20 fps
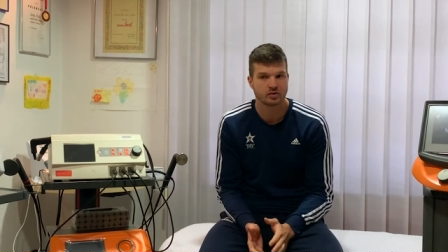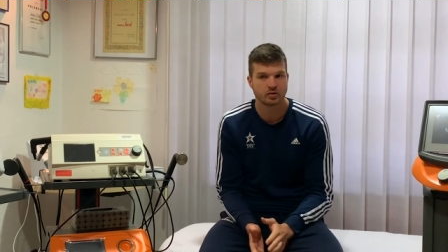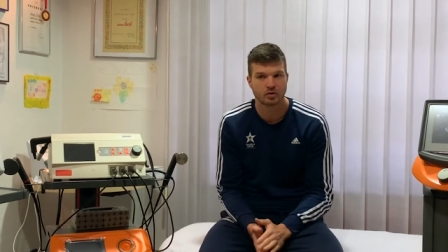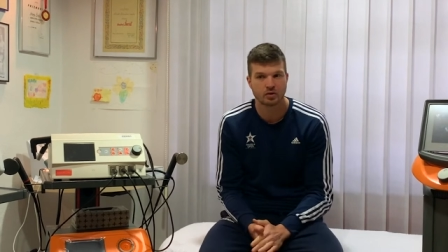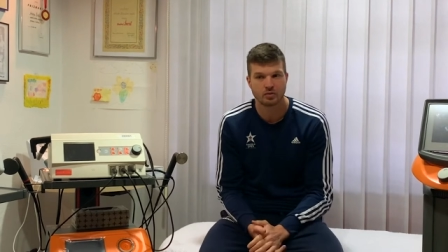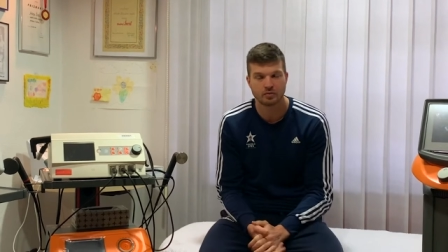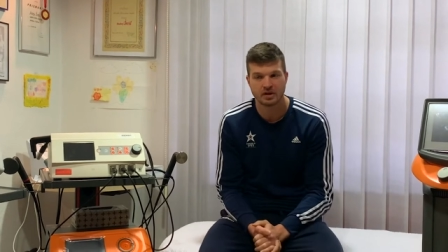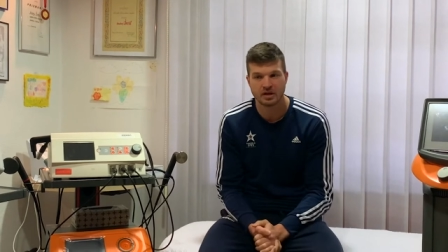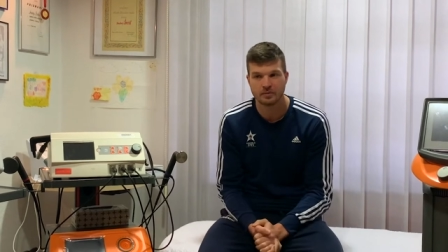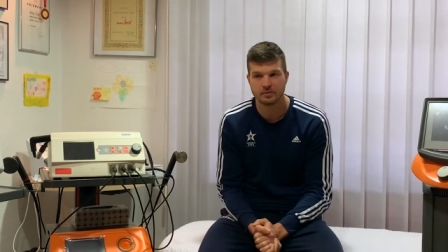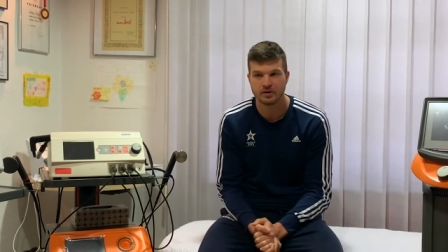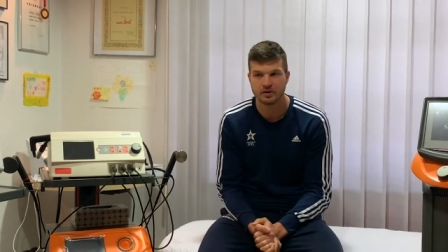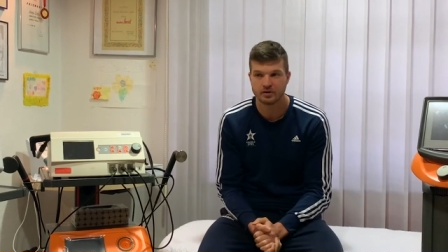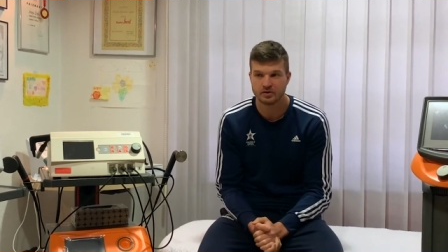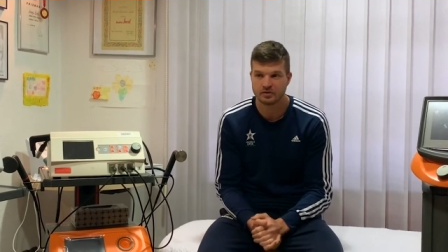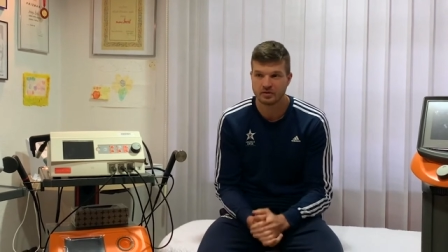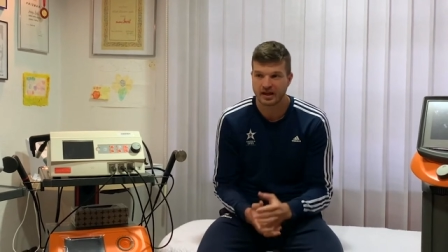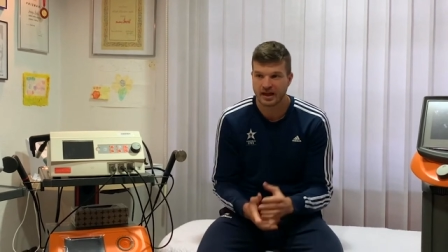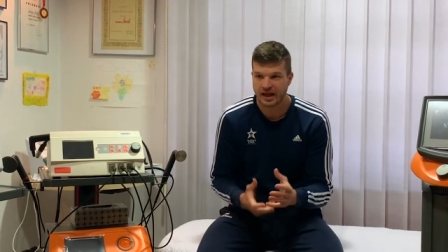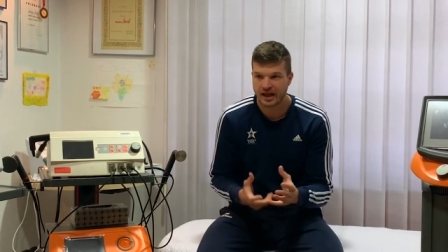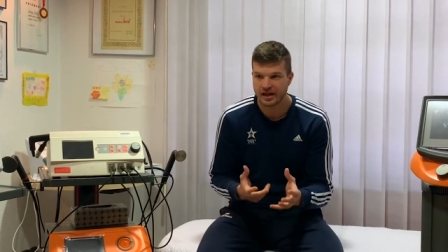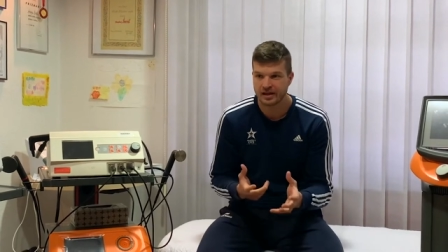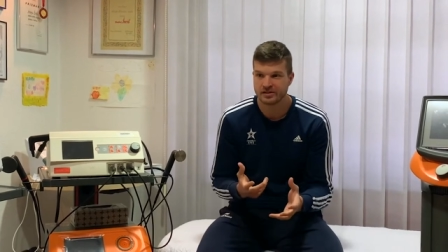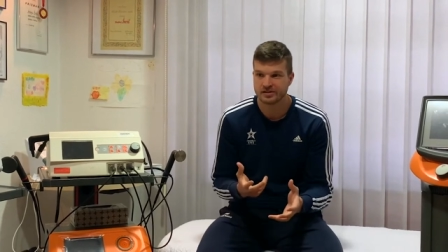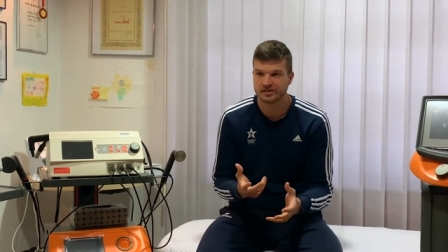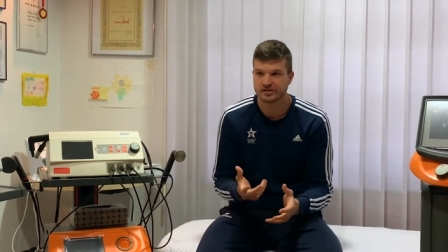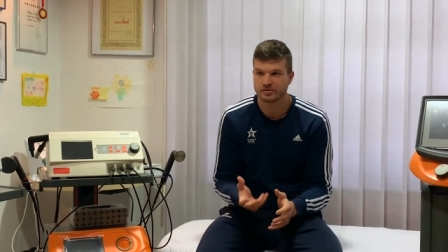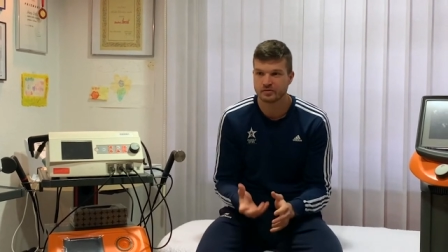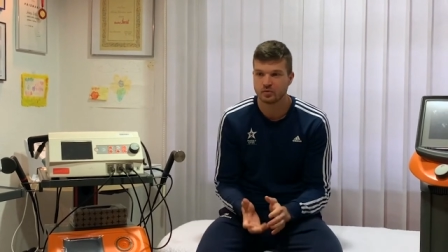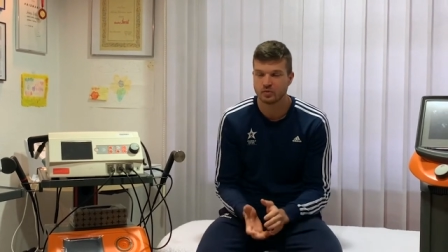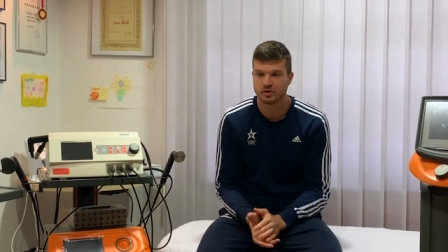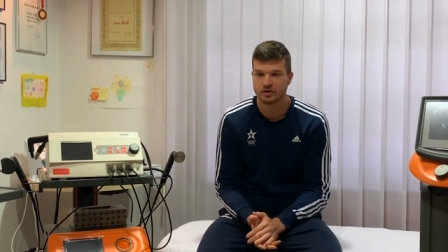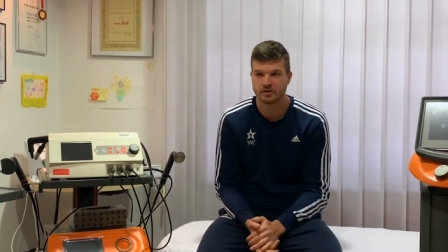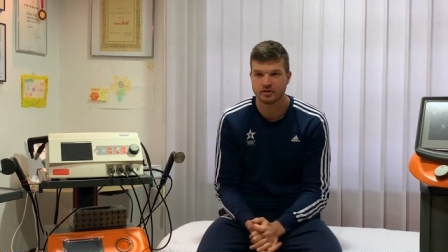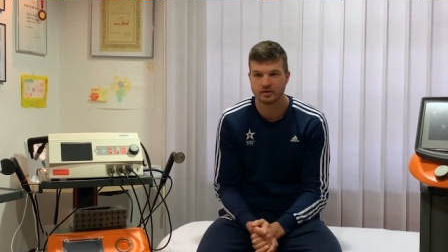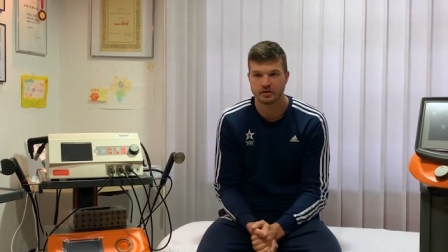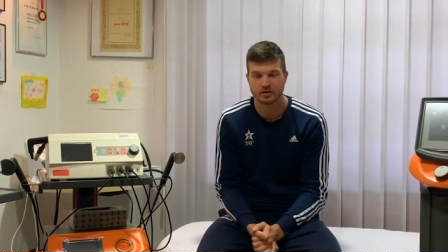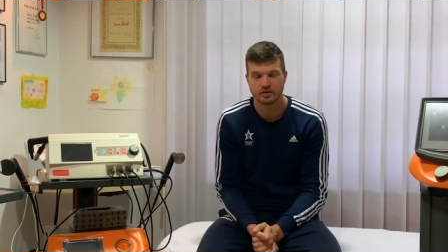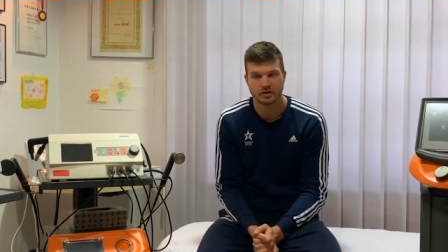or maybe hands with